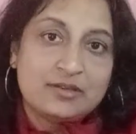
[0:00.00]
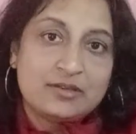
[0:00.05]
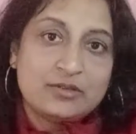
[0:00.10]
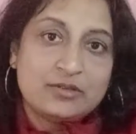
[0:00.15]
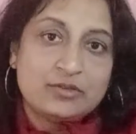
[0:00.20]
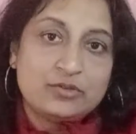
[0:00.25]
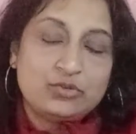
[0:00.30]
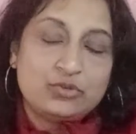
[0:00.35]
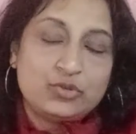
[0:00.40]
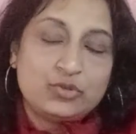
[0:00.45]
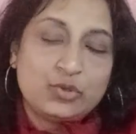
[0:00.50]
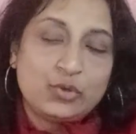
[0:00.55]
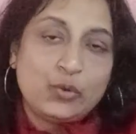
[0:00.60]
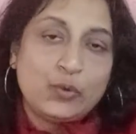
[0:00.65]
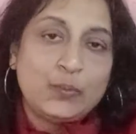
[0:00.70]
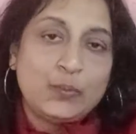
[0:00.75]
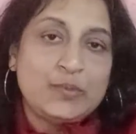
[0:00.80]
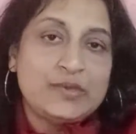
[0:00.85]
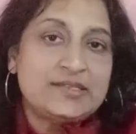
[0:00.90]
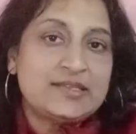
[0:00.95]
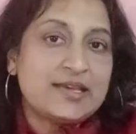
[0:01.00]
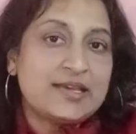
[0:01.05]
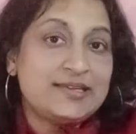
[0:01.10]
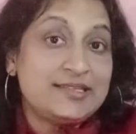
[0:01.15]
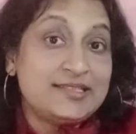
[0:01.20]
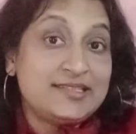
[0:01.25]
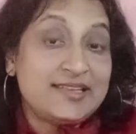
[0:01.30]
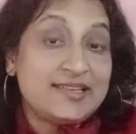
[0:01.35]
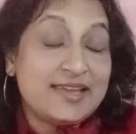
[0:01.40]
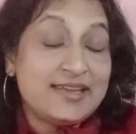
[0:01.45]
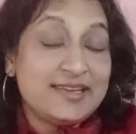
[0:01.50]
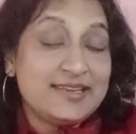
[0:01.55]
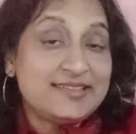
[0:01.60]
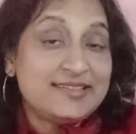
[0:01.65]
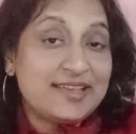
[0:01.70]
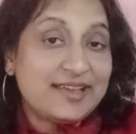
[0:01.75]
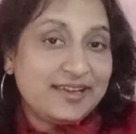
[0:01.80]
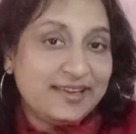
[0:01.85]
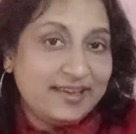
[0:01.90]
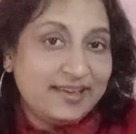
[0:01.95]
So
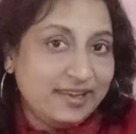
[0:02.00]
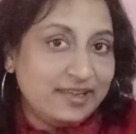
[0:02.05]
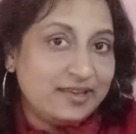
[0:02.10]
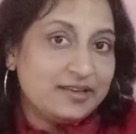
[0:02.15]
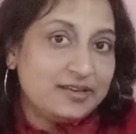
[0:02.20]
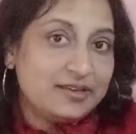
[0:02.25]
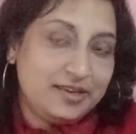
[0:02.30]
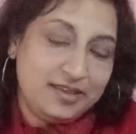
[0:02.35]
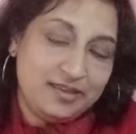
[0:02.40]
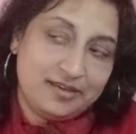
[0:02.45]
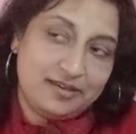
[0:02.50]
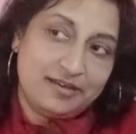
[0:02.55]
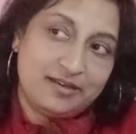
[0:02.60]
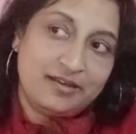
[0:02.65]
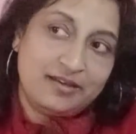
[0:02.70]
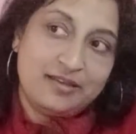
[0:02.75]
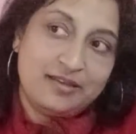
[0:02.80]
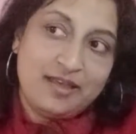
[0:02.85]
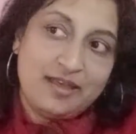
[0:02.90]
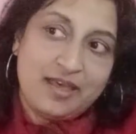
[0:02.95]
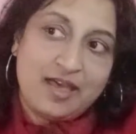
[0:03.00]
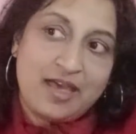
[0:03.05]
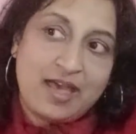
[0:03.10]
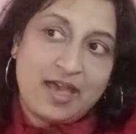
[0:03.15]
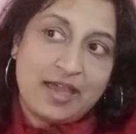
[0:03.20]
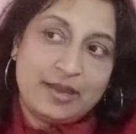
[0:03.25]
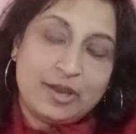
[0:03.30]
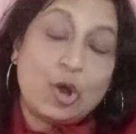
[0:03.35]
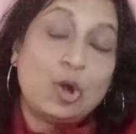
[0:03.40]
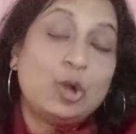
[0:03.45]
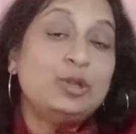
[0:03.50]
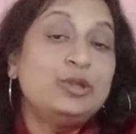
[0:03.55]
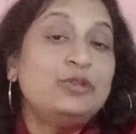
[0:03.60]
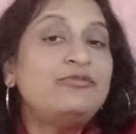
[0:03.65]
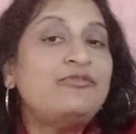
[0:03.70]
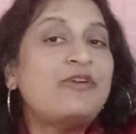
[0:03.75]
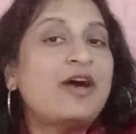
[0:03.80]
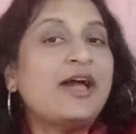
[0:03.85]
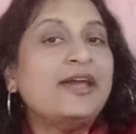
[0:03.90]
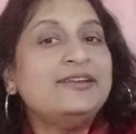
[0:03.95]
misunderstandings are cleared here and all the
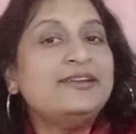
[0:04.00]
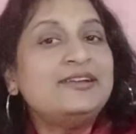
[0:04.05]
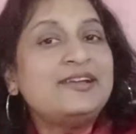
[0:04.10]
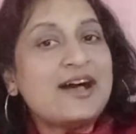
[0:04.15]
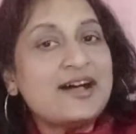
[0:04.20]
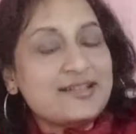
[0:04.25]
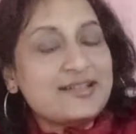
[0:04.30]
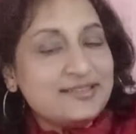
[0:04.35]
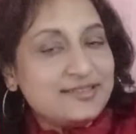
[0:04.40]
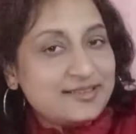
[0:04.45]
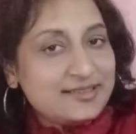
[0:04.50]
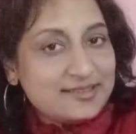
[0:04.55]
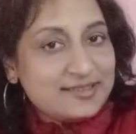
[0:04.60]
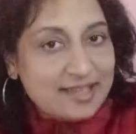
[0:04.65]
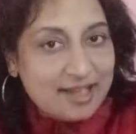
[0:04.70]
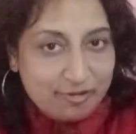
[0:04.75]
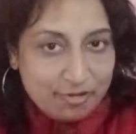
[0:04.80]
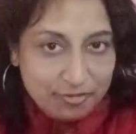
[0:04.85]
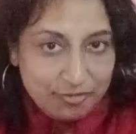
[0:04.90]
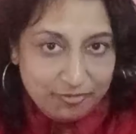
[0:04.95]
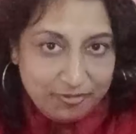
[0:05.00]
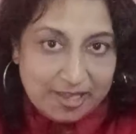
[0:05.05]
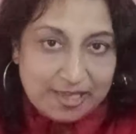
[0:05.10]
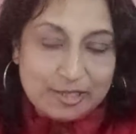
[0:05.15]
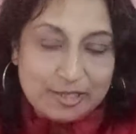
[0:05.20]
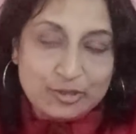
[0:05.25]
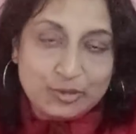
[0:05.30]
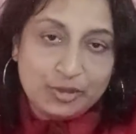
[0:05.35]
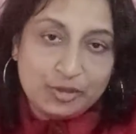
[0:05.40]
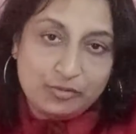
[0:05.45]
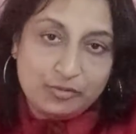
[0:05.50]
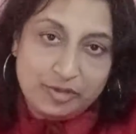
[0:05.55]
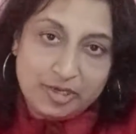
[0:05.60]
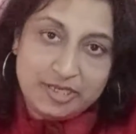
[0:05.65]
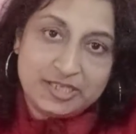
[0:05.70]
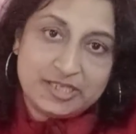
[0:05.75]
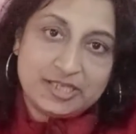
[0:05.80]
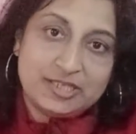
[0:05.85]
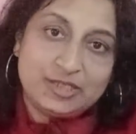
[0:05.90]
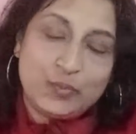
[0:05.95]
final answers are revealed to the
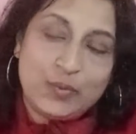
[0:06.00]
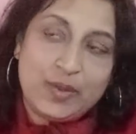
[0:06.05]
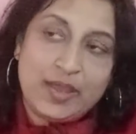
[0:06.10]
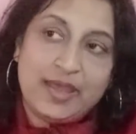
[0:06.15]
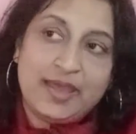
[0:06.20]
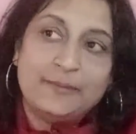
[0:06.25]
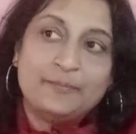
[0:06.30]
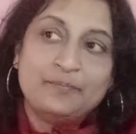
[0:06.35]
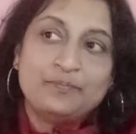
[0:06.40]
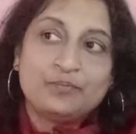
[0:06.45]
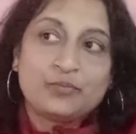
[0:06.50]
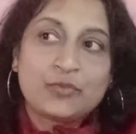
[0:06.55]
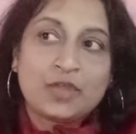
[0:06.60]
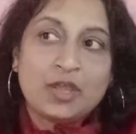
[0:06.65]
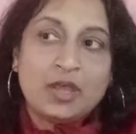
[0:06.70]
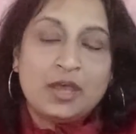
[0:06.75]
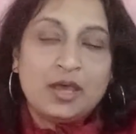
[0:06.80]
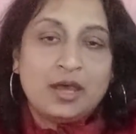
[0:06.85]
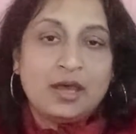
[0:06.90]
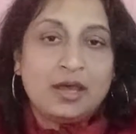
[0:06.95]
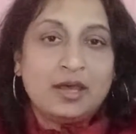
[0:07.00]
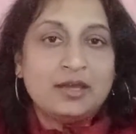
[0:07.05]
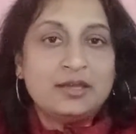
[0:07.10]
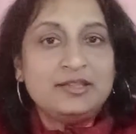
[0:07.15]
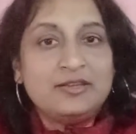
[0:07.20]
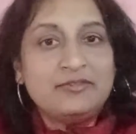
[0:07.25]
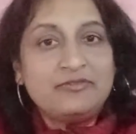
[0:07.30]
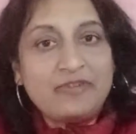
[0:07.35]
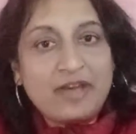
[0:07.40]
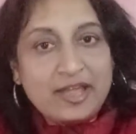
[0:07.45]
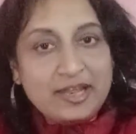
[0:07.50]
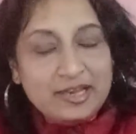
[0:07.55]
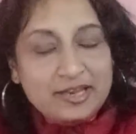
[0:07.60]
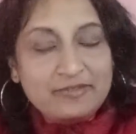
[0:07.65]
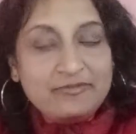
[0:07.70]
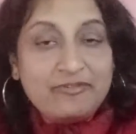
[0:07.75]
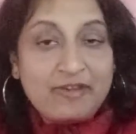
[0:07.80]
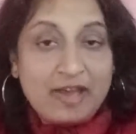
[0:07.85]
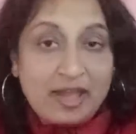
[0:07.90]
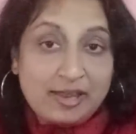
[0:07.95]
readers, where they
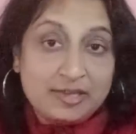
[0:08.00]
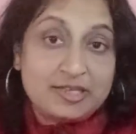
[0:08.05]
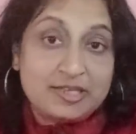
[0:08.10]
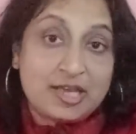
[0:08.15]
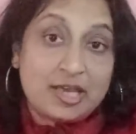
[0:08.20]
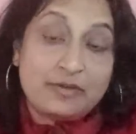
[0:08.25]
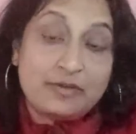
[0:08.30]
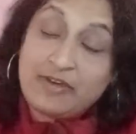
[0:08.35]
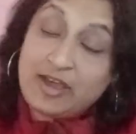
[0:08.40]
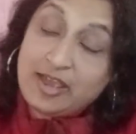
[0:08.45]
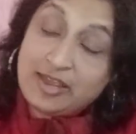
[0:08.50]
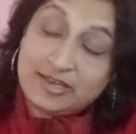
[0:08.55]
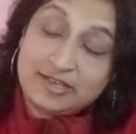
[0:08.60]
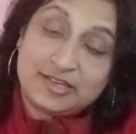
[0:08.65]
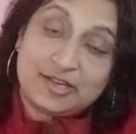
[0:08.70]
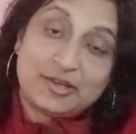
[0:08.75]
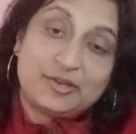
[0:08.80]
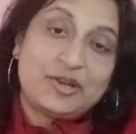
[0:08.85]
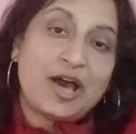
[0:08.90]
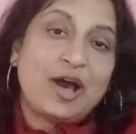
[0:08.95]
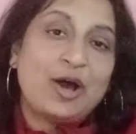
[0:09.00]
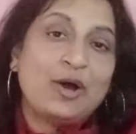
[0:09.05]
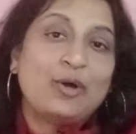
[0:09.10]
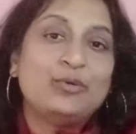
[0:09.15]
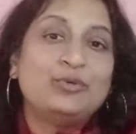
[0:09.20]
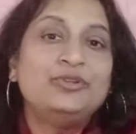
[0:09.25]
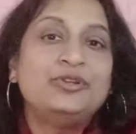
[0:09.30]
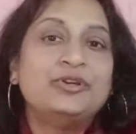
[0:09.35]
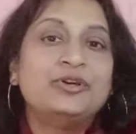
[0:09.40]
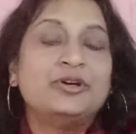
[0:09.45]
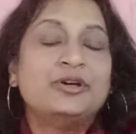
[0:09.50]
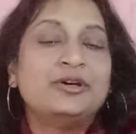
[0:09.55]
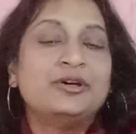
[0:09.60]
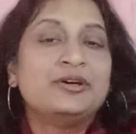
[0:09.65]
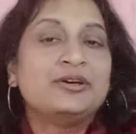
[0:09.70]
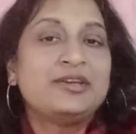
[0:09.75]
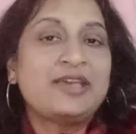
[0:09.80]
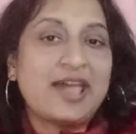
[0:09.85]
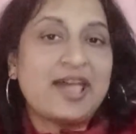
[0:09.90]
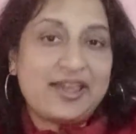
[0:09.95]
finally find out how
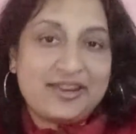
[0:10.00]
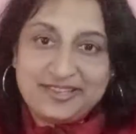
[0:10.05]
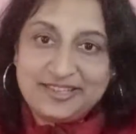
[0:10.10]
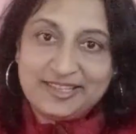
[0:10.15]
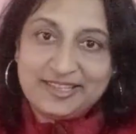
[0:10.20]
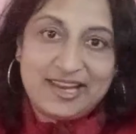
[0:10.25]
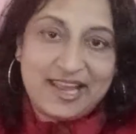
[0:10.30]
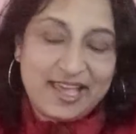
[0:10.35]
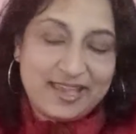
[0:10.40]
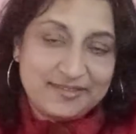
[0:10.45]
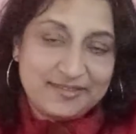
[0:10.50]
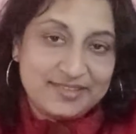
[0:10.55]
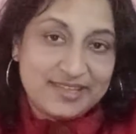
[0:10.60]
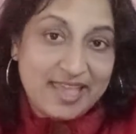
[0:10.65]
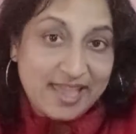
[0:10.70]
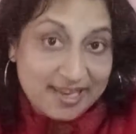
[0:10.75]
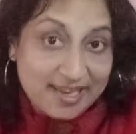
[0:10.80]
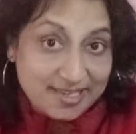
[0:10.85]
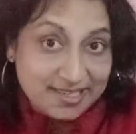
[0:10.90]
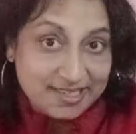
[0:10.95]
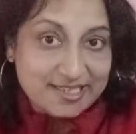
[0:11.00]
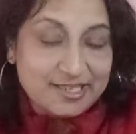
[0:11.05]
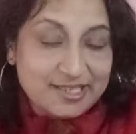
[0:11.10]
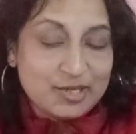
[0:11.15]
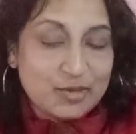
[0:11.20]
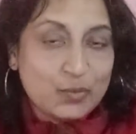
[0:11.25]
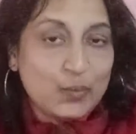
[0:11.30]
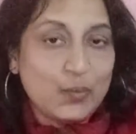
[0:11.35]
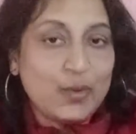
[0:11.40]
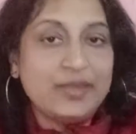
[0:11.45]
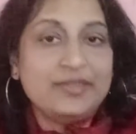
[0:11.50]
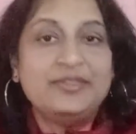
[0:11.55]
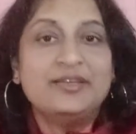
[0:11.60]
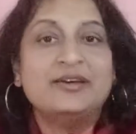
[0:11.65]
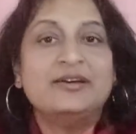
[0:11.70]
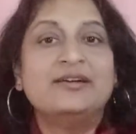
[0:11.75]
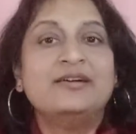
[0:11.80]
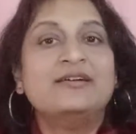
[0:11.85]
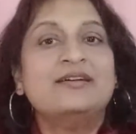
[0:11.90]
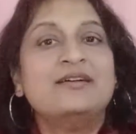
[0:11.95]
the character lives ended,
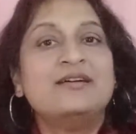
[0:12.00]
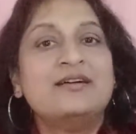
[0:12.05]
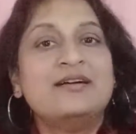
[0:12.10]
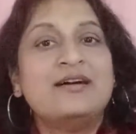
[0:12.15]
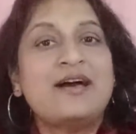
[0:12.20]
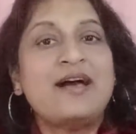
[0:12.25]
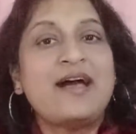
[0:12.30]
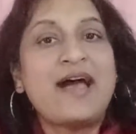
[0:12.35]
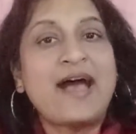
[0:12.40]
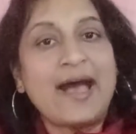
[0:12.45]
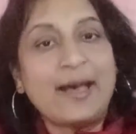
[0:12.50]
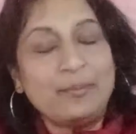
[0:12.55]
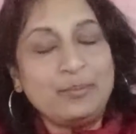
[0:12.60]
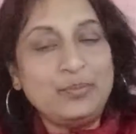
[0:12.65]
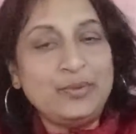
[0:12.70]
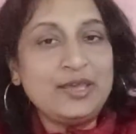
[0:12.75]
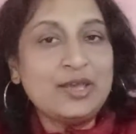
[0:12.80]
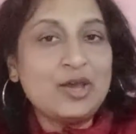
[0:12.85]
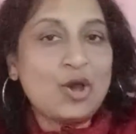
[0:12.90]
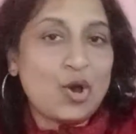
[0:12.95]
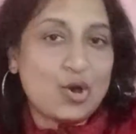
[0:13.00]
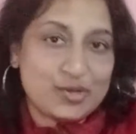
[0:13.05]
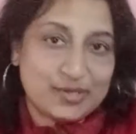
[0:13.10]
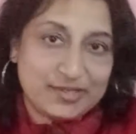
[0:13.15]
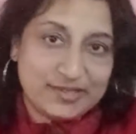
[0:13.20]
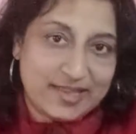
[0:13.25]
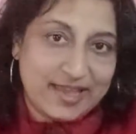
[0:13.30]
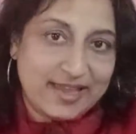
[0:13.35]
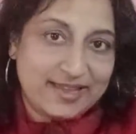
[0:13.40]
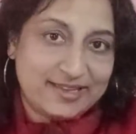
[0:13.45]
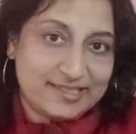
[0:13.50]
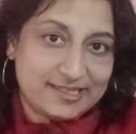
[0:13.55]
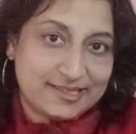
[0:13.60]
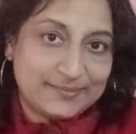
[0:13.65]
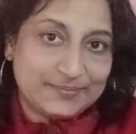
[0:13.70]
whether happy or sad.